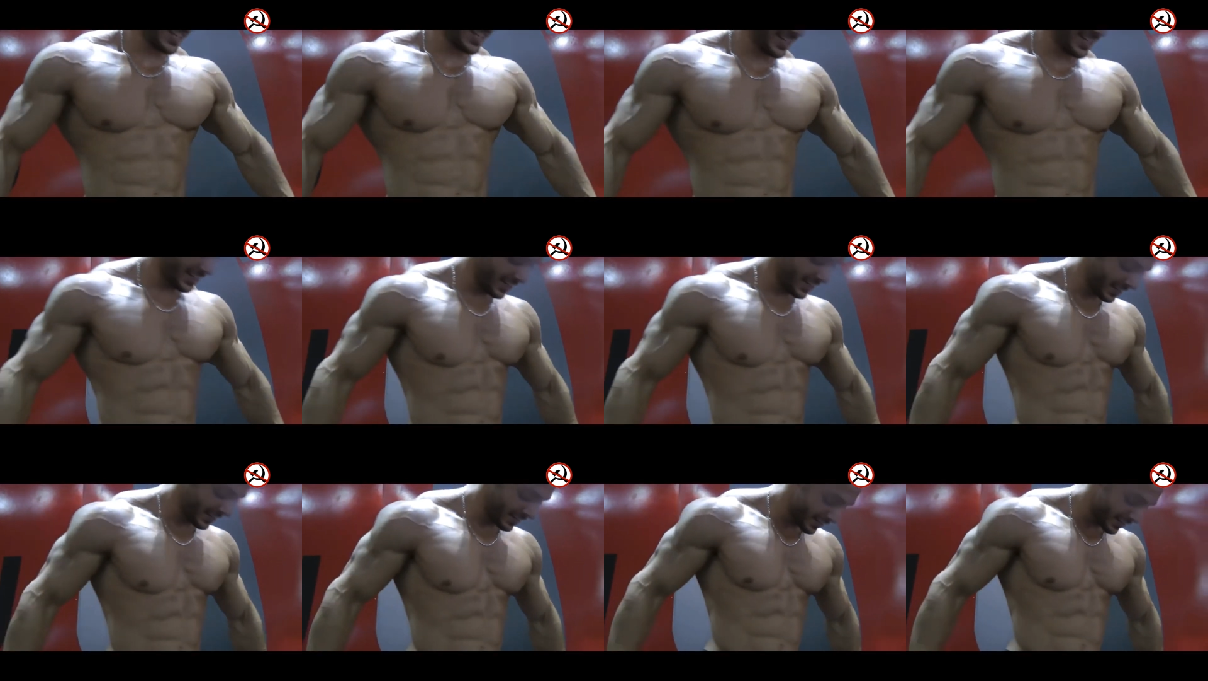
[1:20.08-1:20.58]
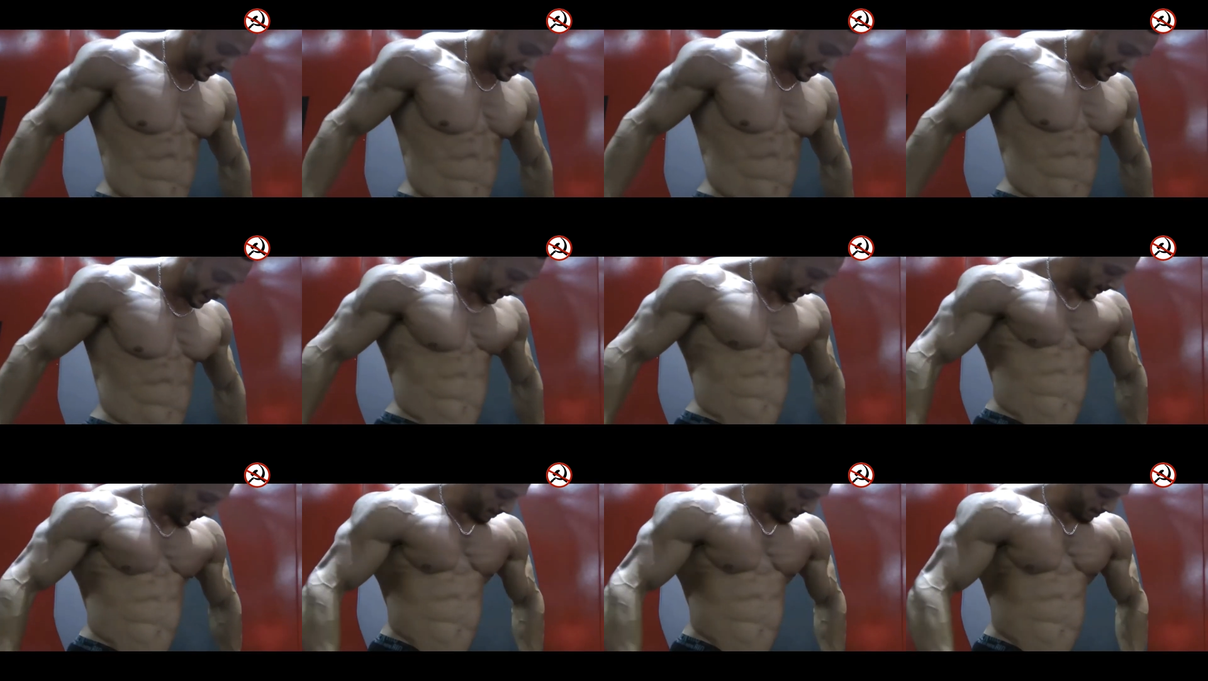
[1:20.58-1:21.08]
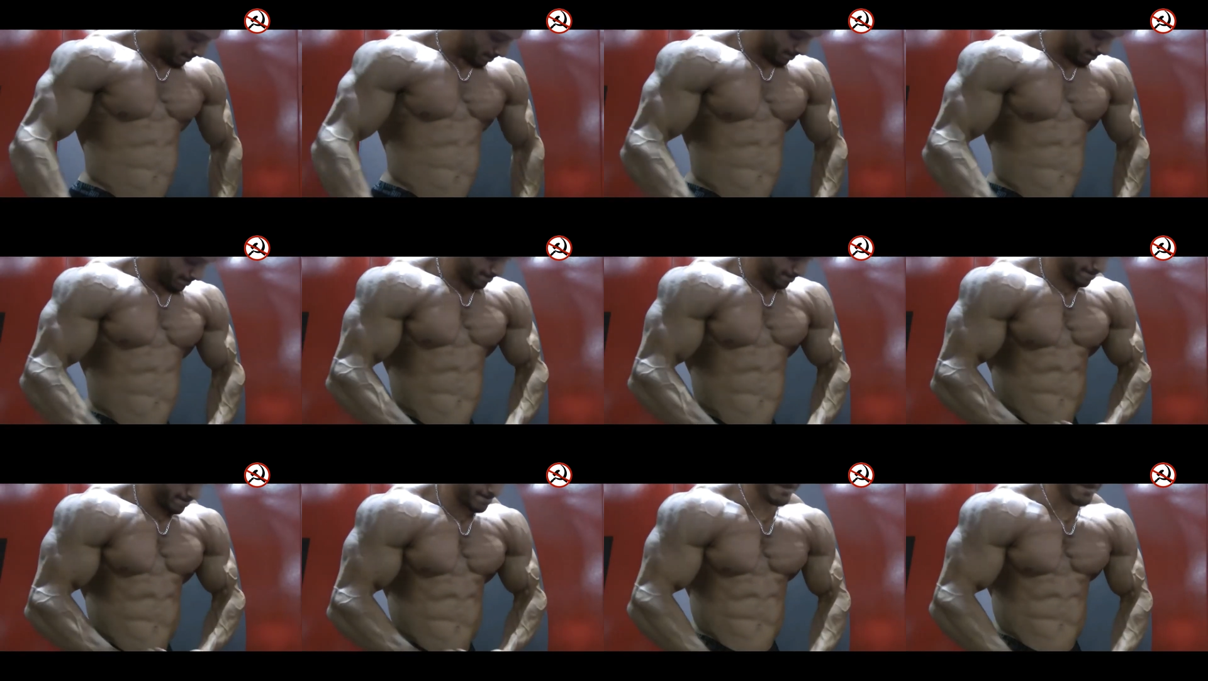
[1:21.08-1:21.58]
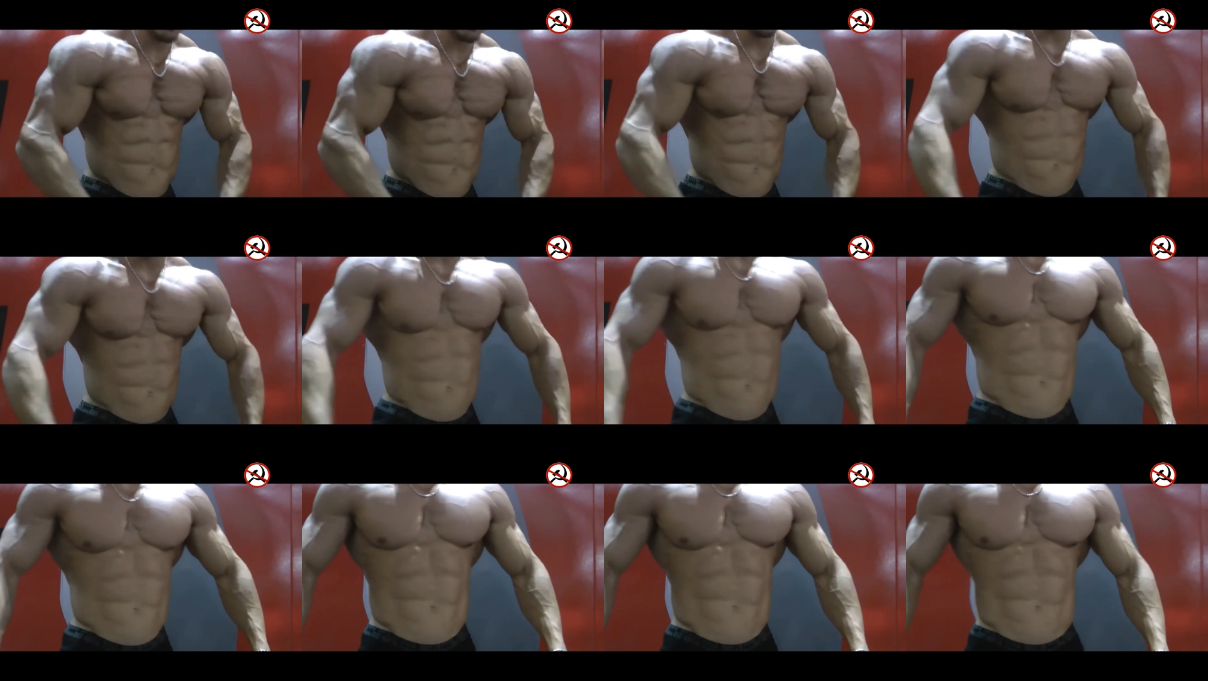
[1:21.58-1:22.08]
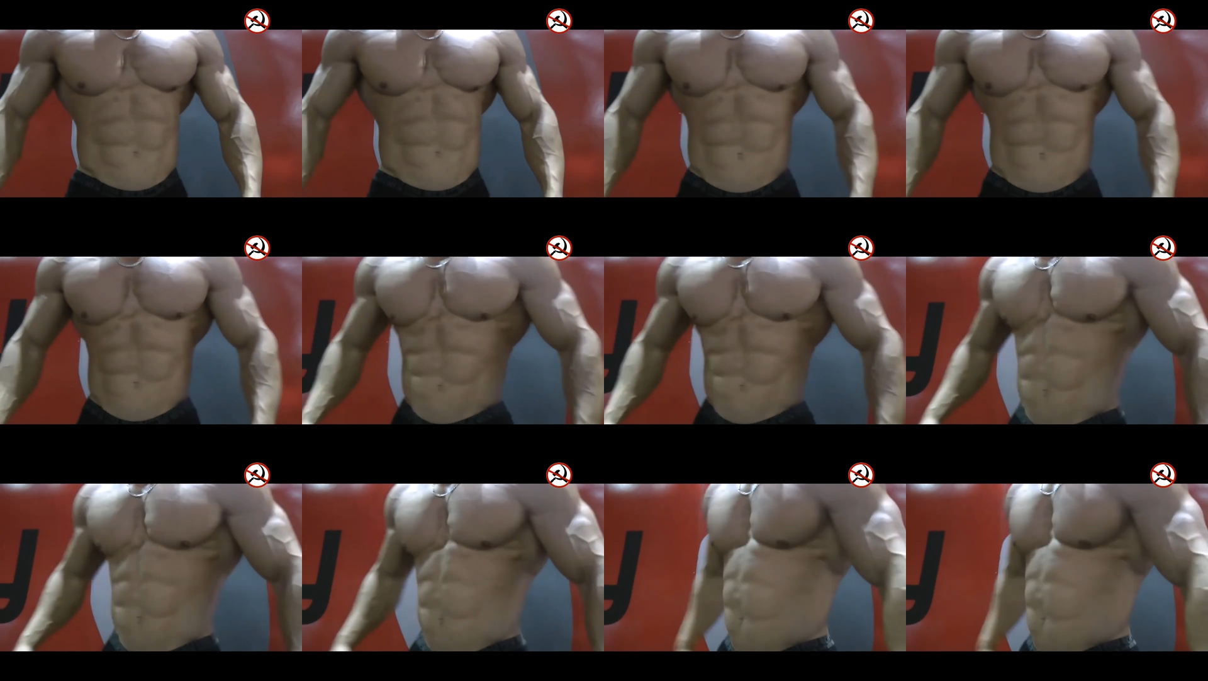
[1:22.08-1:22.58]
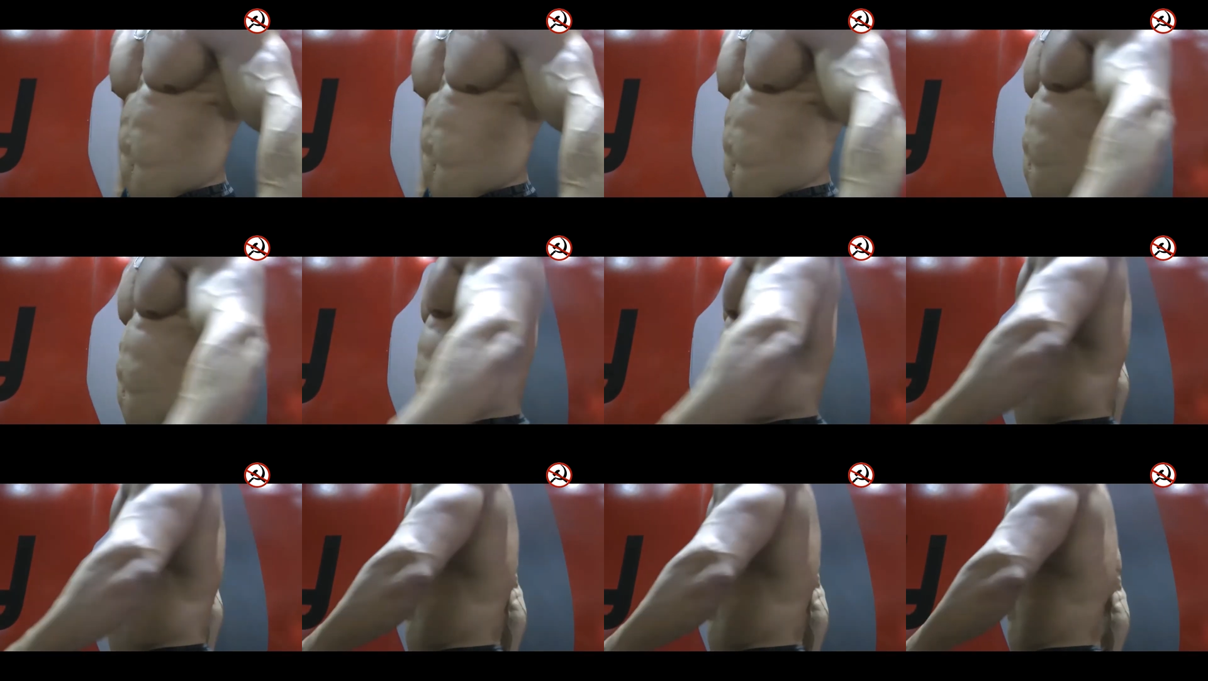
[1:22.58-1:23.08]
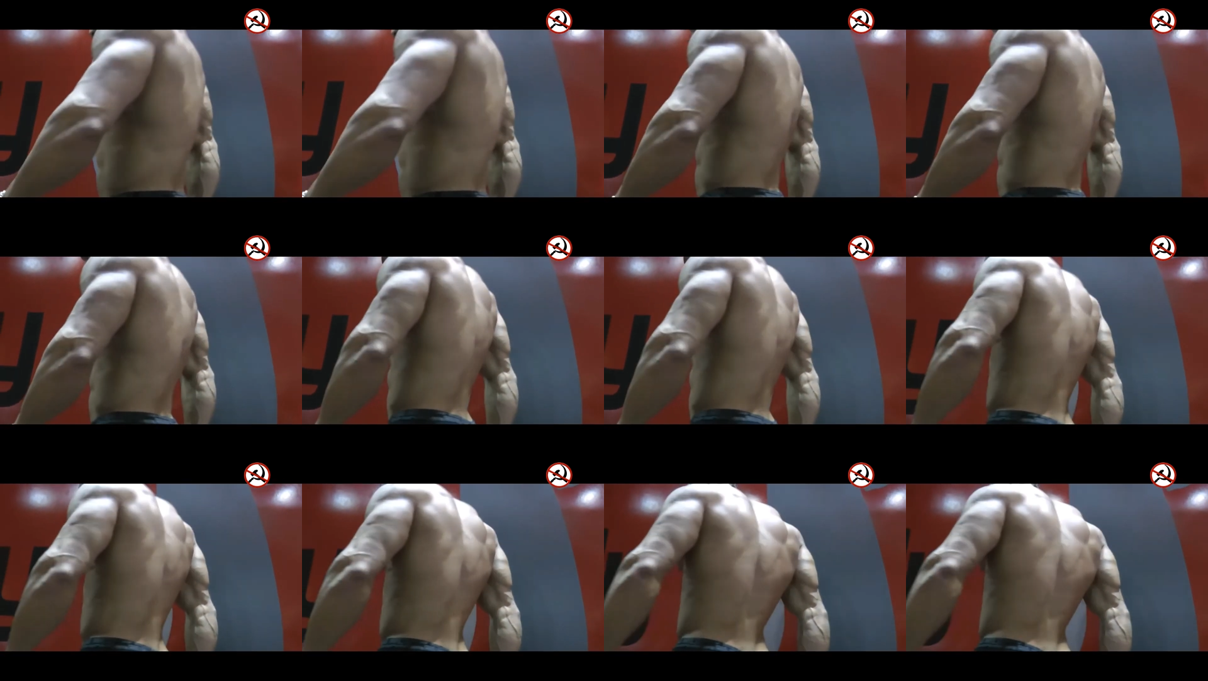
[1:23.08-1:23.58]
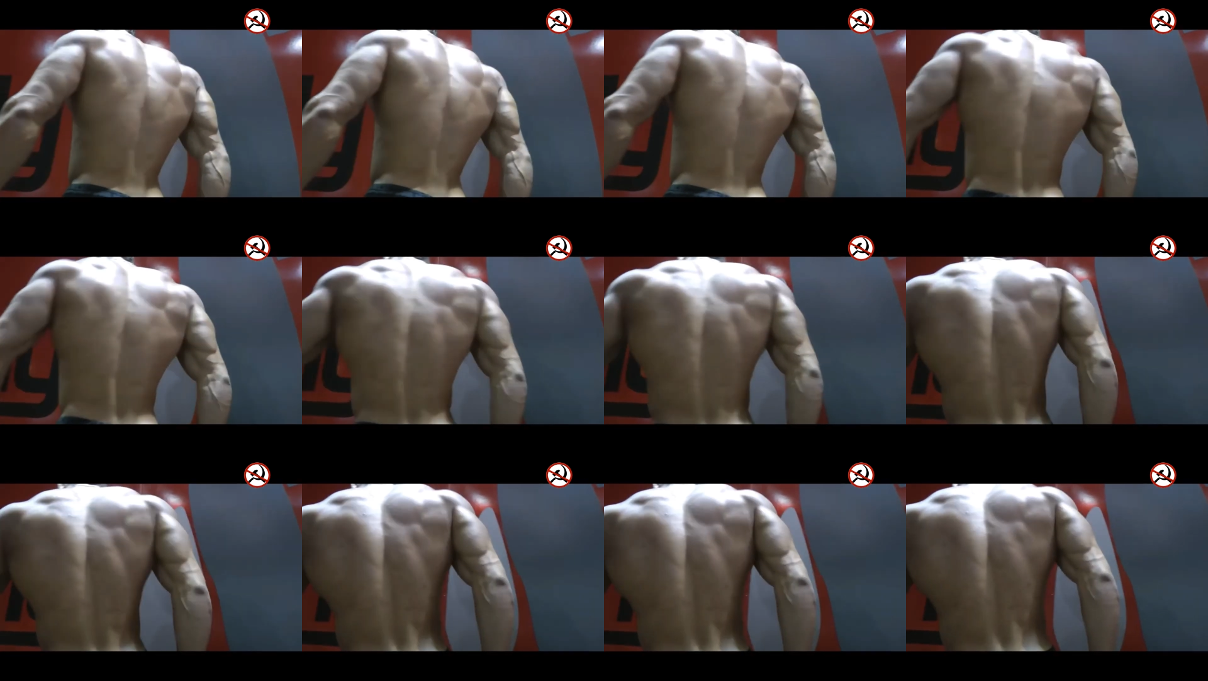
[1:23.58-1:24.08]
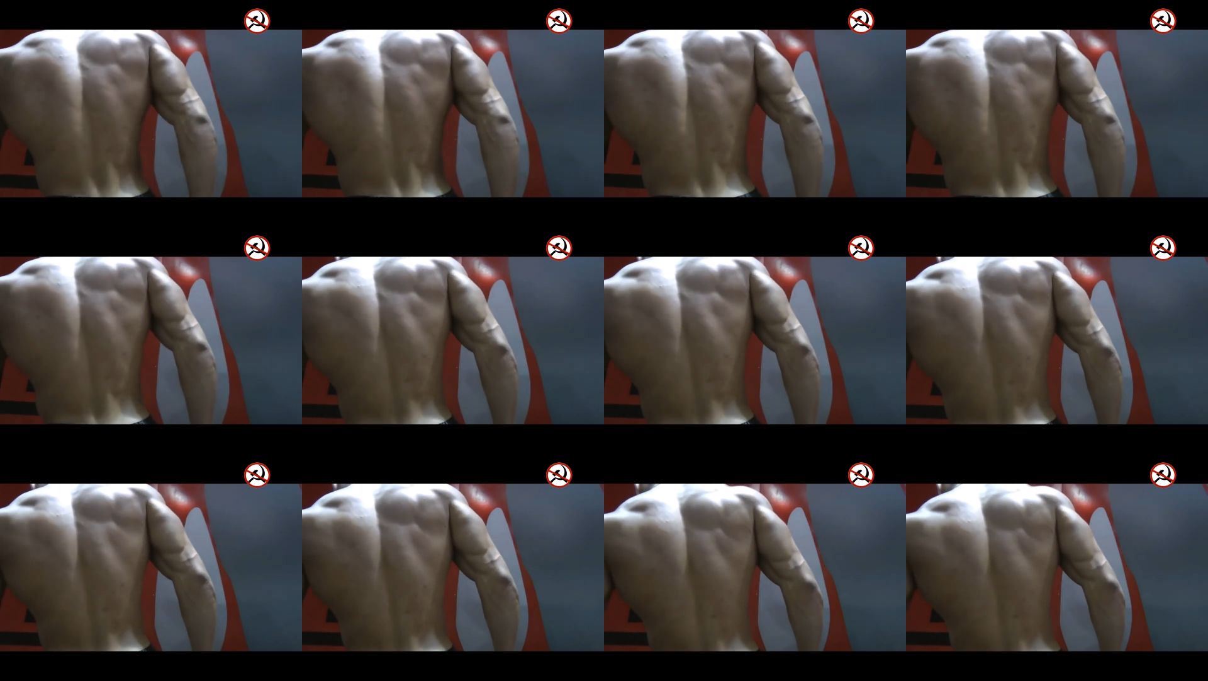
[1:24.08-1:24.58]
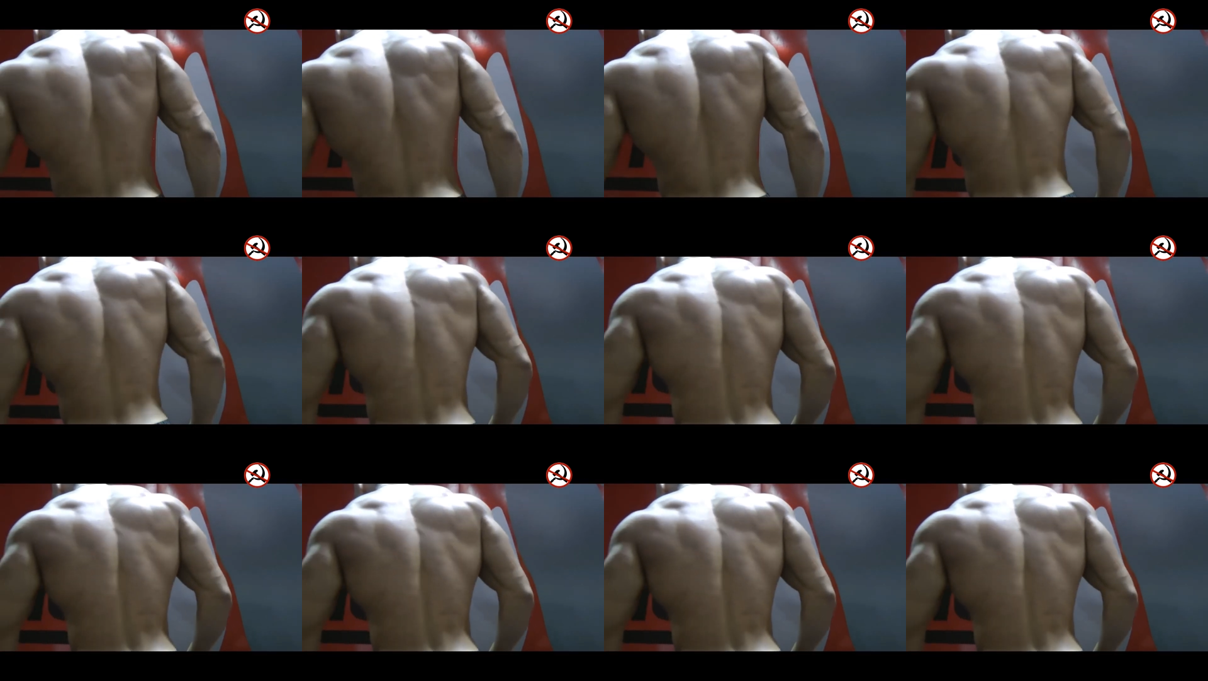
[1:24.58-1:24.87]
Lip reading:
No face is visible, so there are no lips to read.